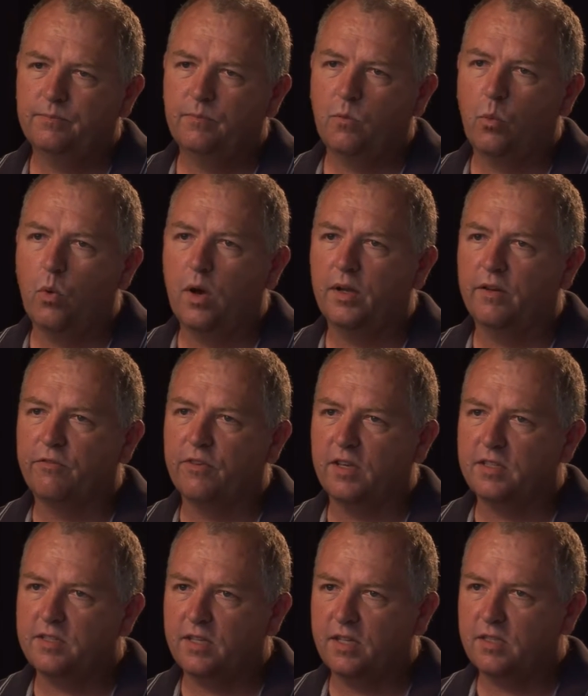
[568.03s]
wanting to
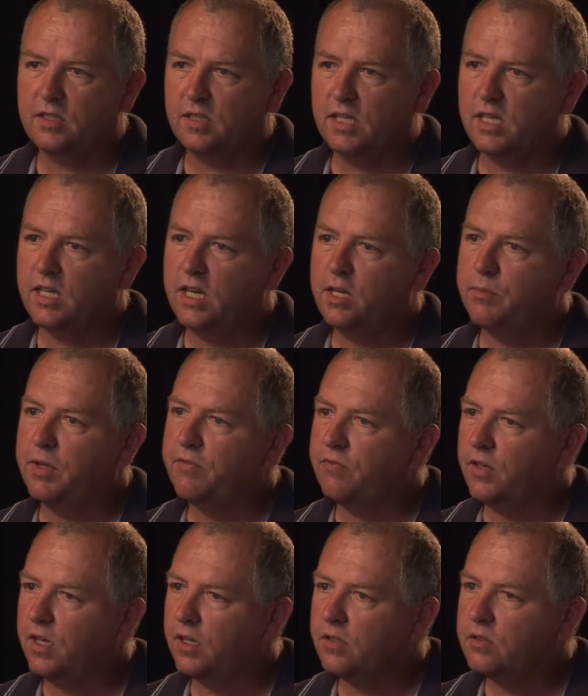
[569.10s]
fix things that didn't need to be
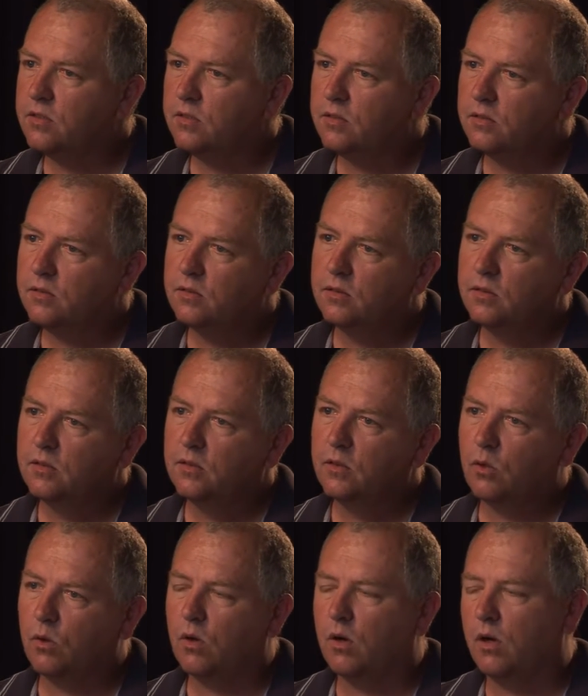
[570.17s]
fixed.
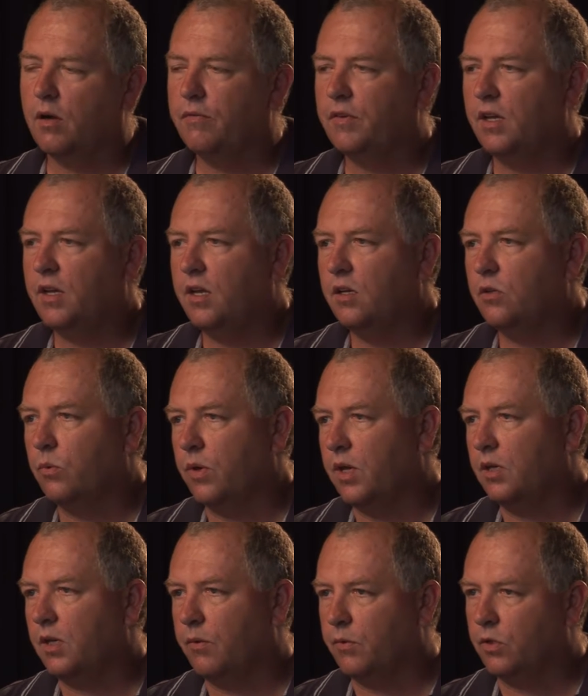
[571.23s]
Or if they needed
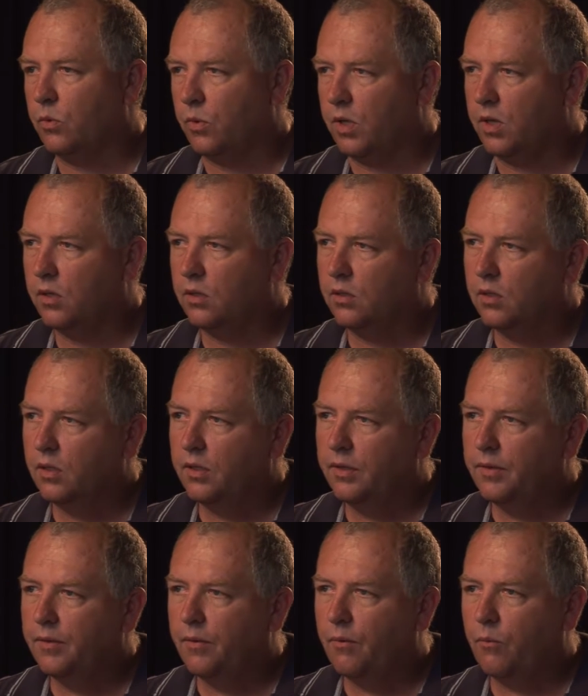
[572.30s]
tweaked, they would tweak.
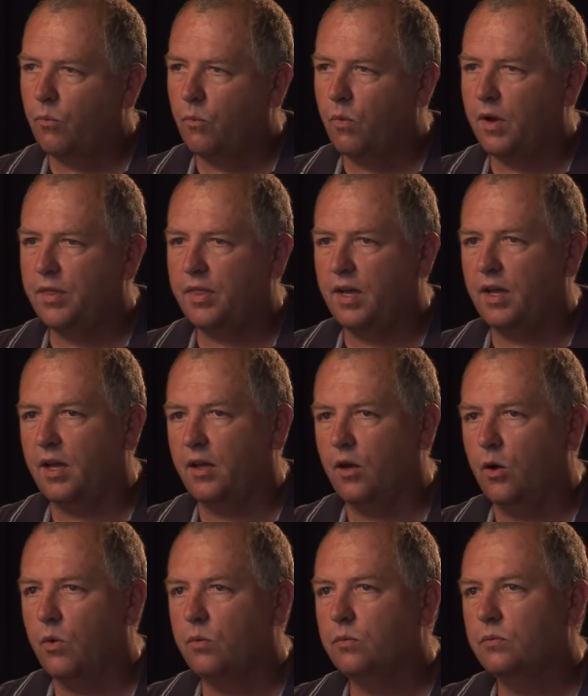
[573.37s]
One thing I
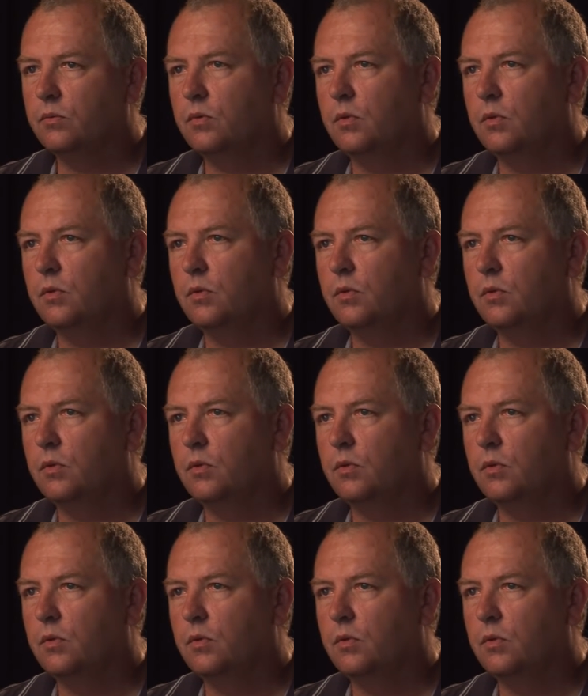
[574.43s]
know